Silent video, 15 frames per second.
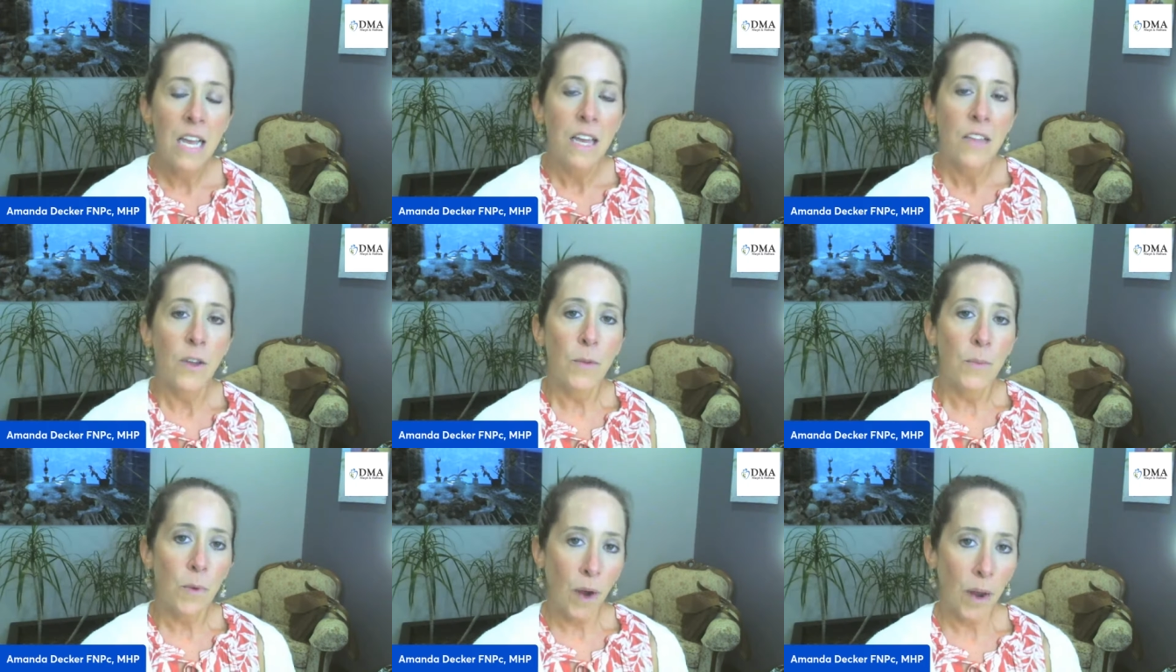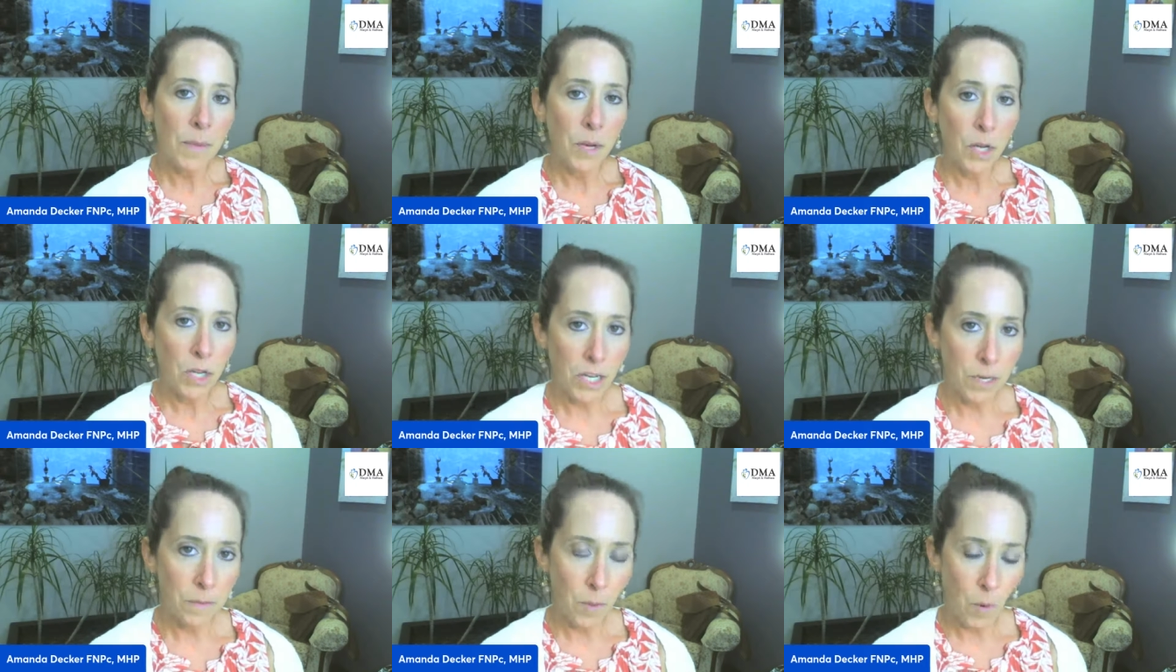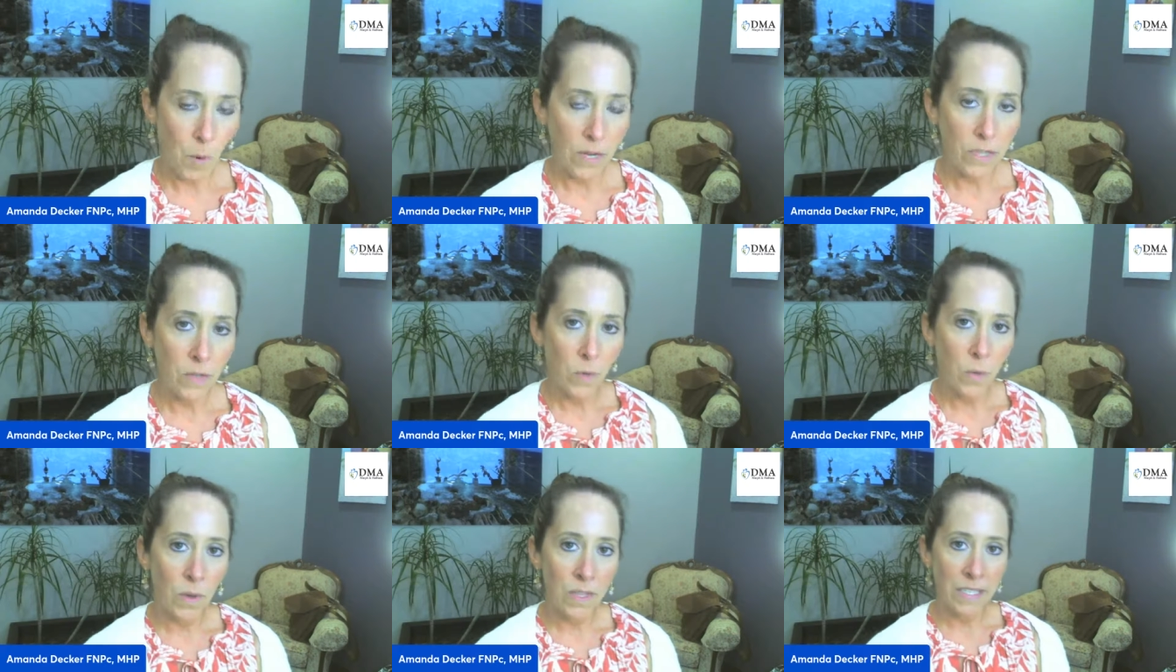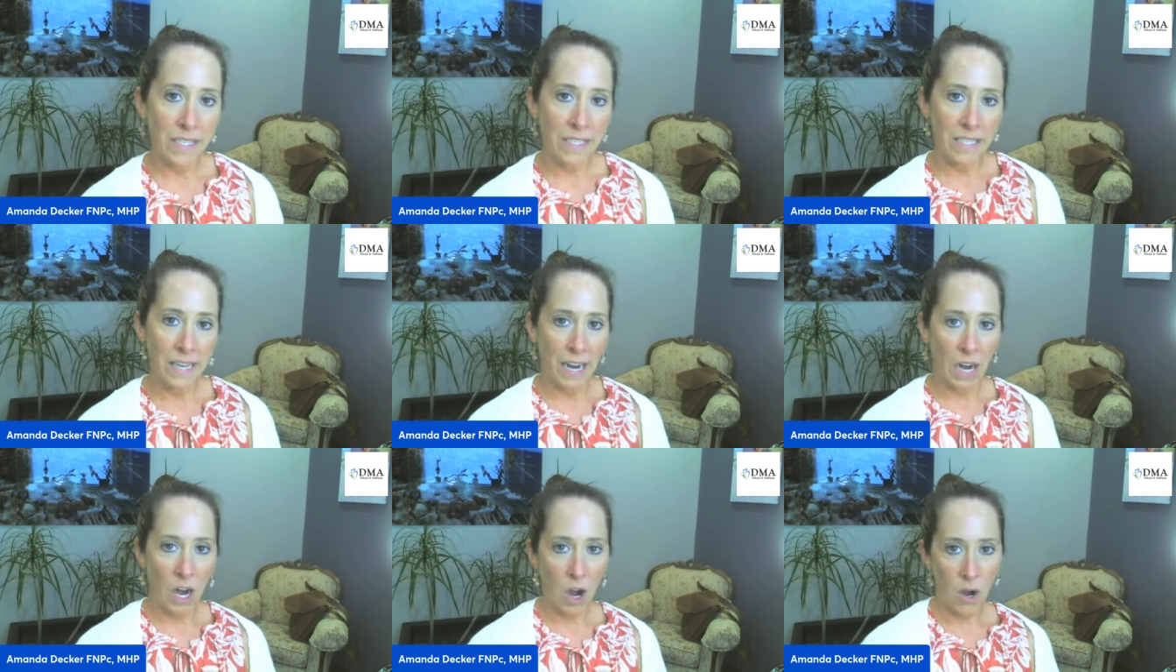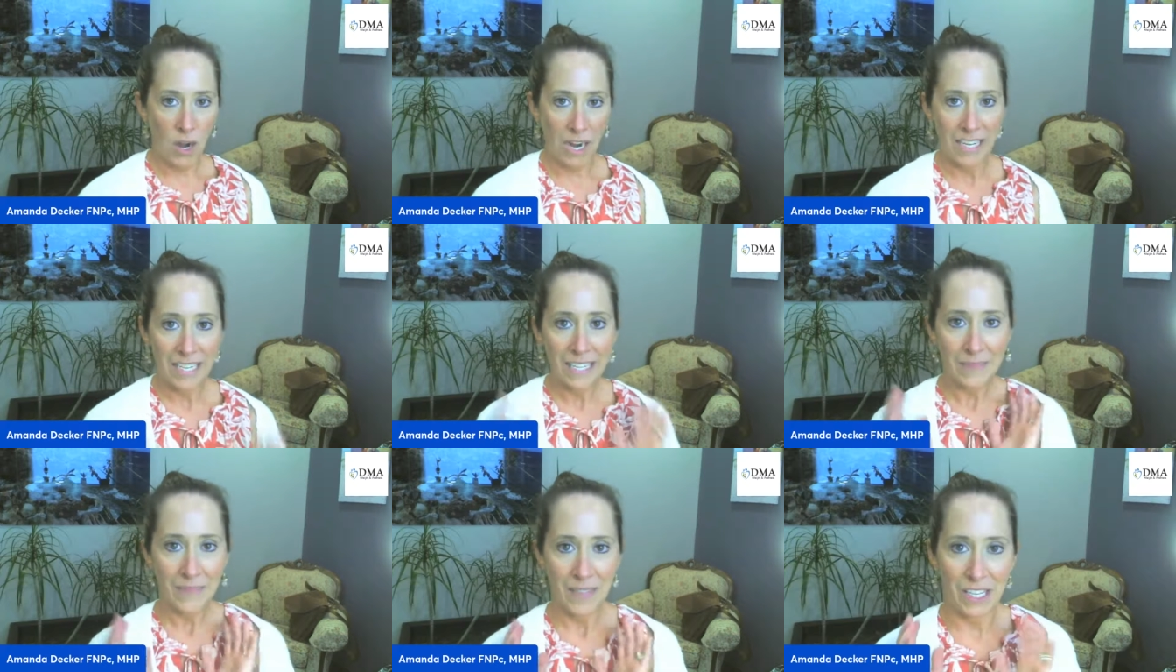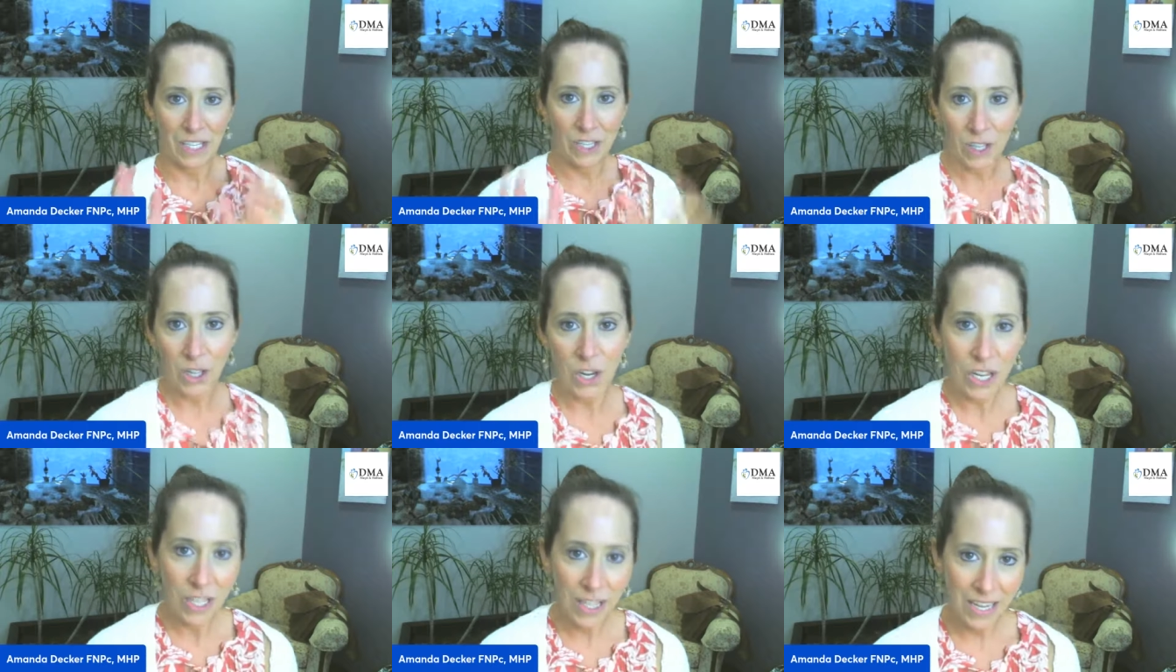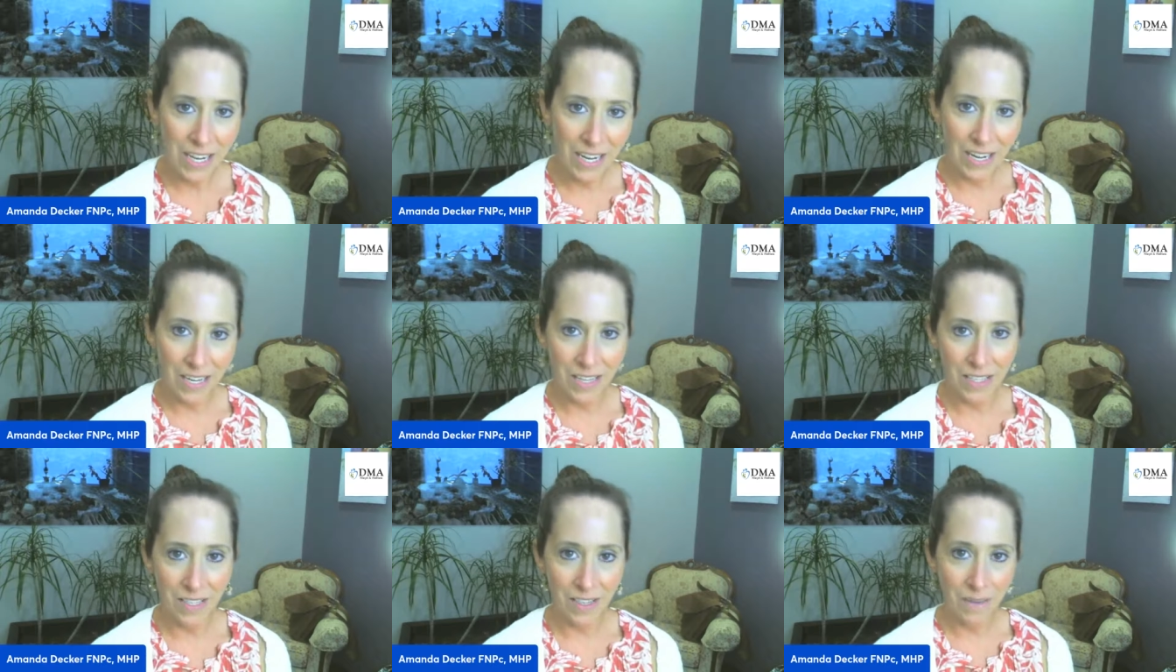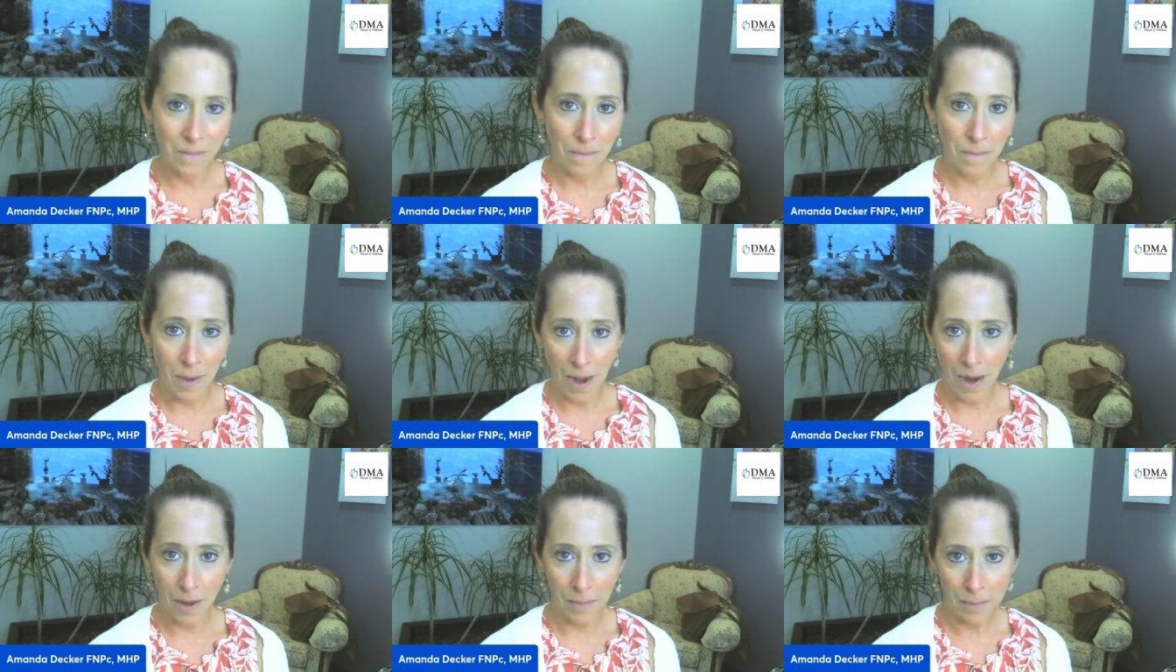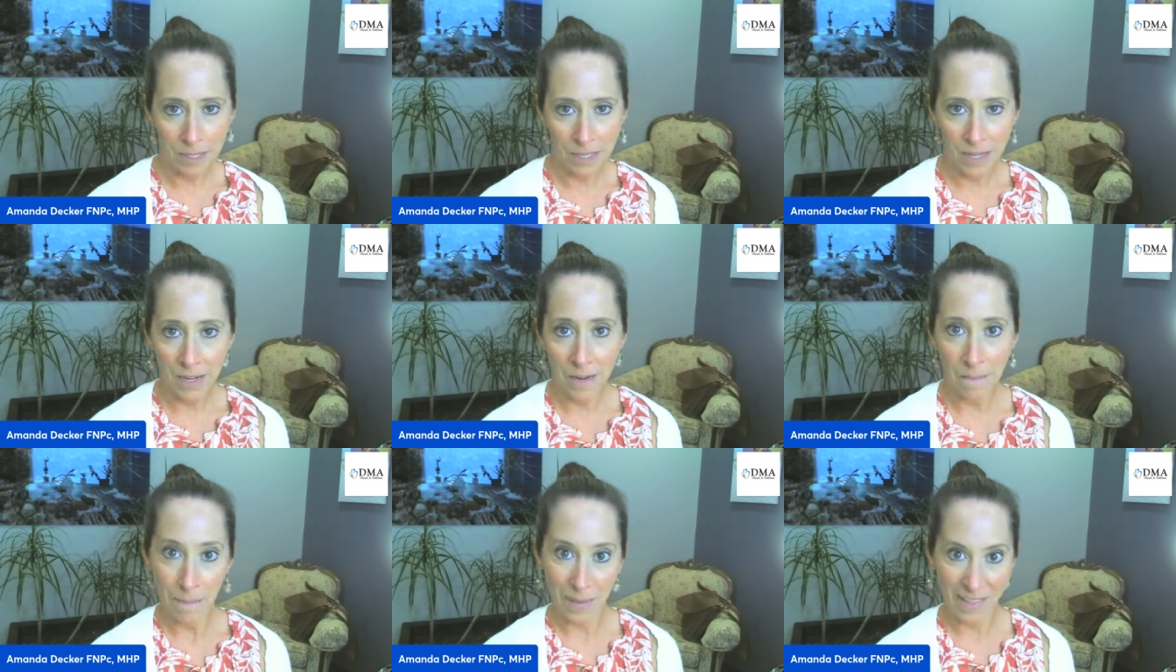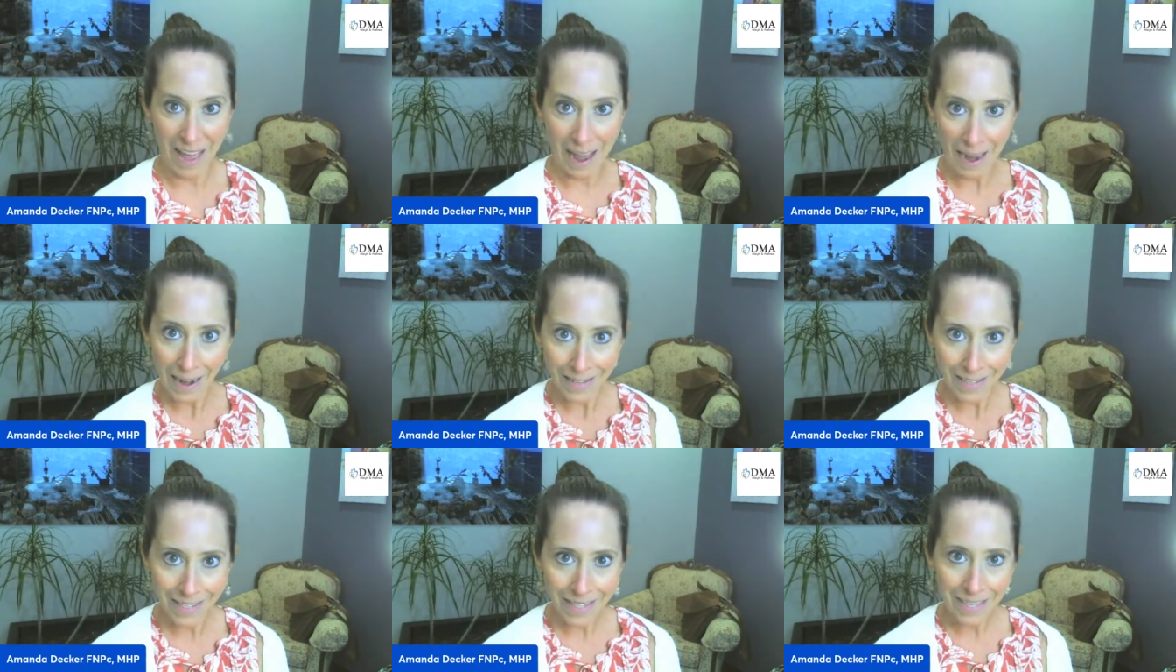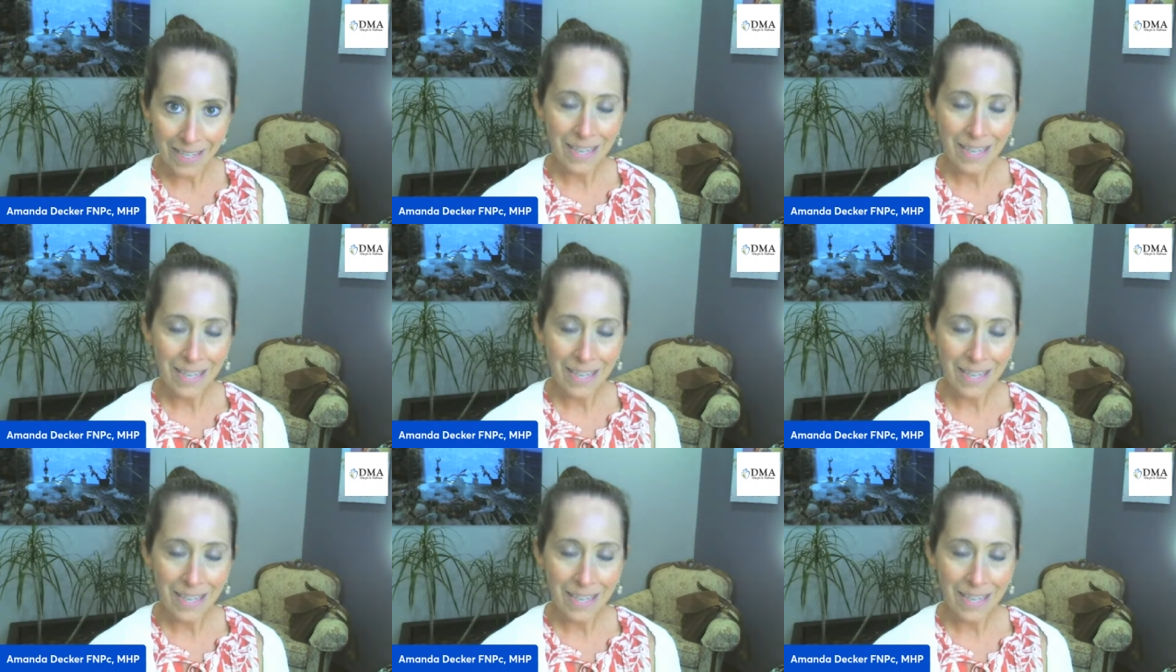Their primary endpoint was to say, all right, let's look at these biopsied plaques.